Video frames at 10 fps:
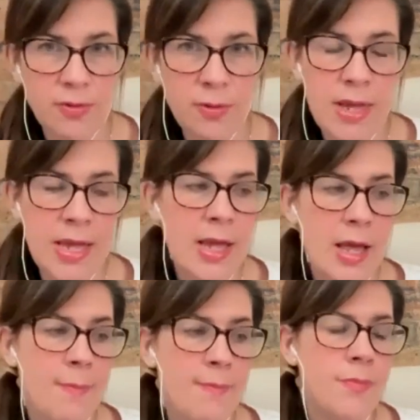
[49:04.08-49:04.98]
for me.
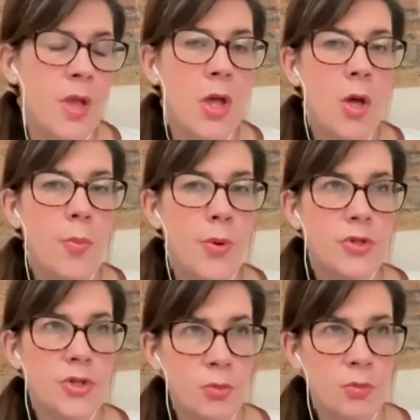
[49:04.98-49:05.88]

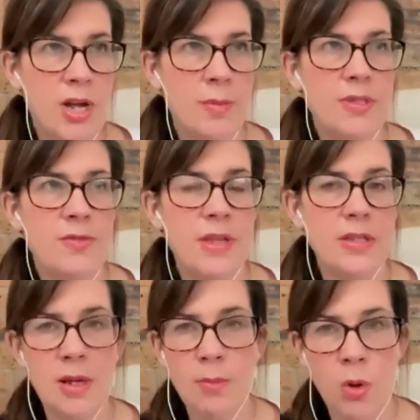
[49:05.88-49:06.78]
But sometimes it
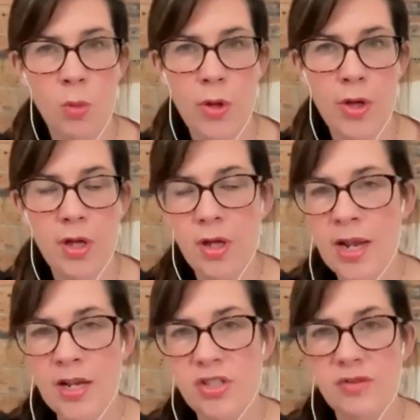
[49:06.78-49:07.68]
feels like more work,
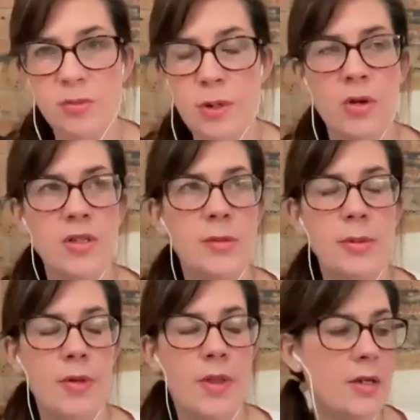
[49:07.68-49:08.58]
and I just have to be honest
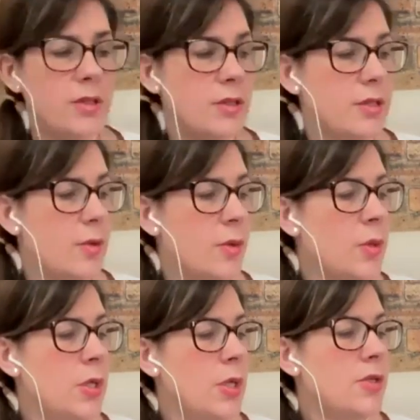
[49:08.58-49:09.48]
about that.
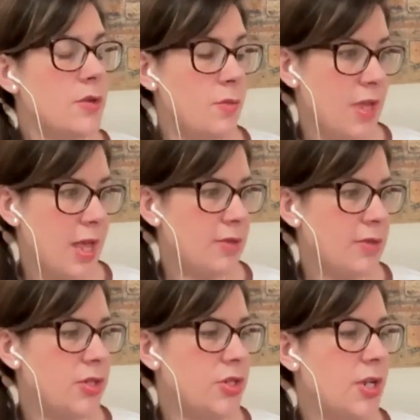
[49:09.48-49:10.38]
So something
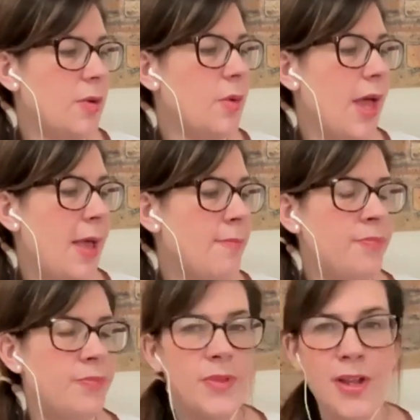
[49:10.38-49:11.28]
else to do.
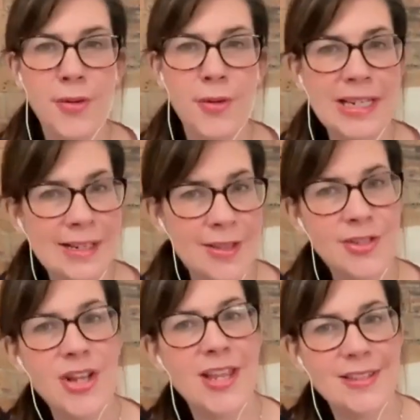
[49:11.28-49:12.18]
Cleaning the
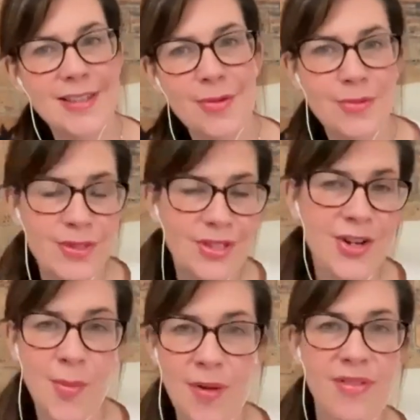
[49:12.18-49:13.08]
chickens out, it's
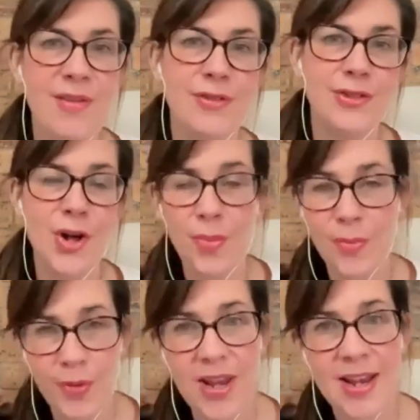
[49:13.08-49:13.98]
not my favorite job,
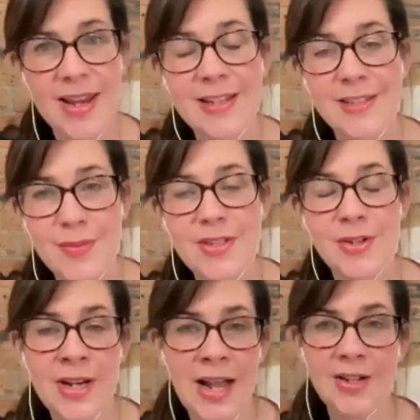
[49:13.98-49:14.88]
but it needs to be
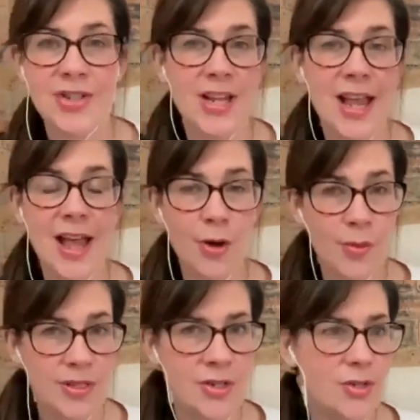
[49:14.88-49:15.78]
done. And actually, I
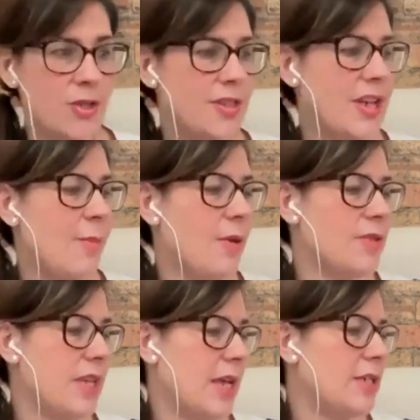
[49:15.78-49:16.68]
always enjoy the time
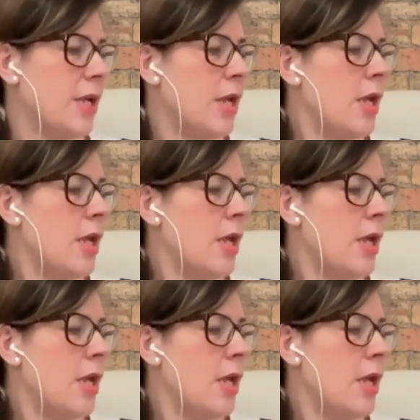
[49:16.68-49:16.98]
outside.